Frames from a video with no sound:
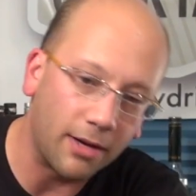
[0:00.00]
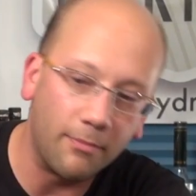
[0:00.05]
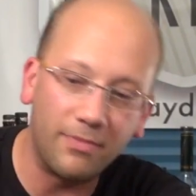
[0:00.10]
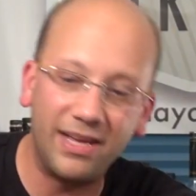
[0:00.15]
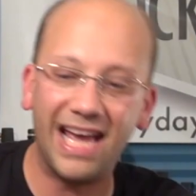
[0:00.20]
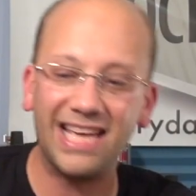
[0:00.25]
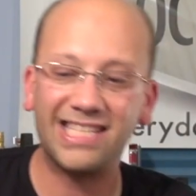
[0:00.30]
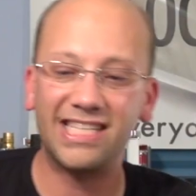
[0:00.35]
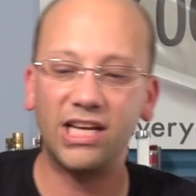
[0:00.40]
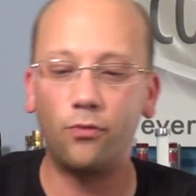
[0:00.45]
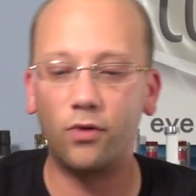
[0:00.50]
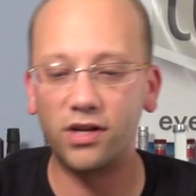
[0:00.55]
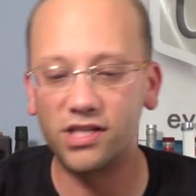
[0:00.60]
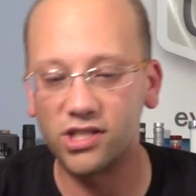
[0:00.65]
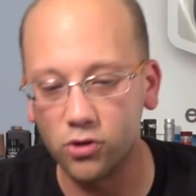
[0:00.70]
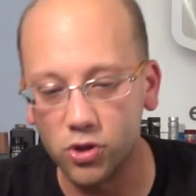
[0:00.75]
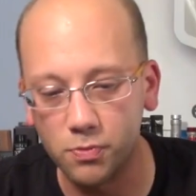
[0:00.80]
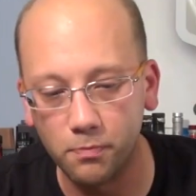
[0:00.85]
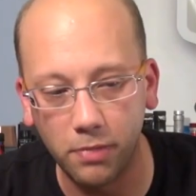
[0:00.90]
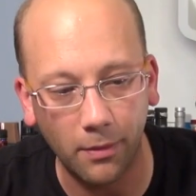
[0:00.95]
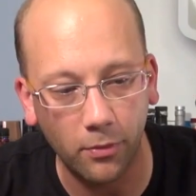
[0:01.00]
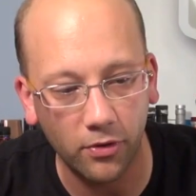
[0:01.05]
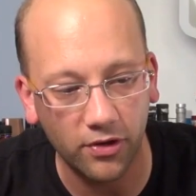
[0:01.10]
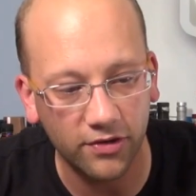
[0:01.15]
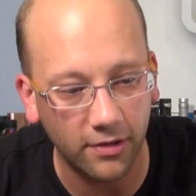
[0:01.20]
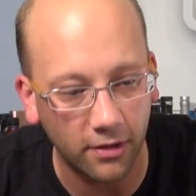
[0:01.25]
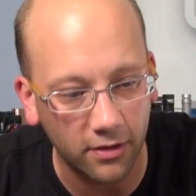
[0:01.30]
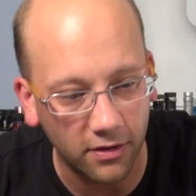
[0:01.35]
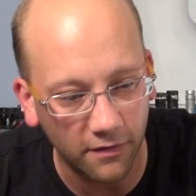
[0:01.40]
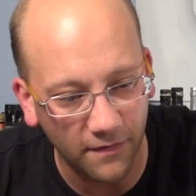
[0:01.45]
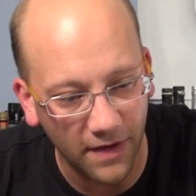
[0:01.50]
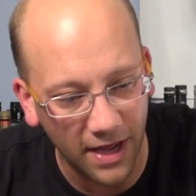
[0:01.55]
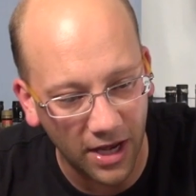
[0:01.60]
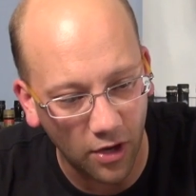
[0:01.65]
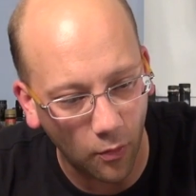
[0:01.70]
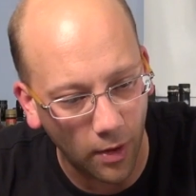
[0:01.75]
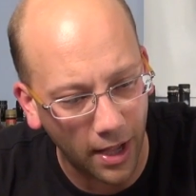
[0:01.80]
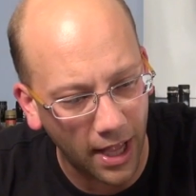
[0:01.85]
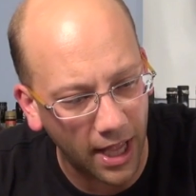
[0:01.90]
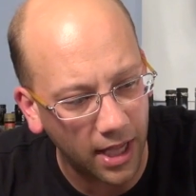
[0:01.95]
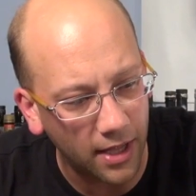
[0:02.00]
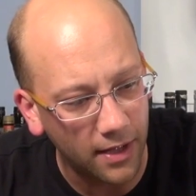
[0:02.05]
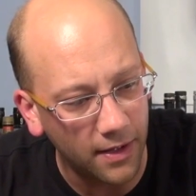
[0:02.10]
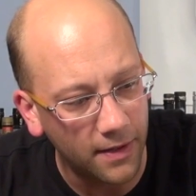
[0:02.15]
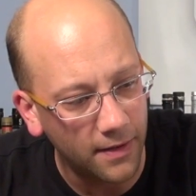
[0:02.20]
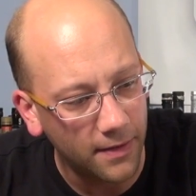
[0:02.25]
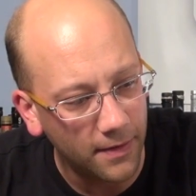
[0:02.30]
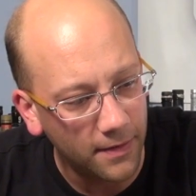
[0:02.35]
I'm guessing once those bubbles start to fade away,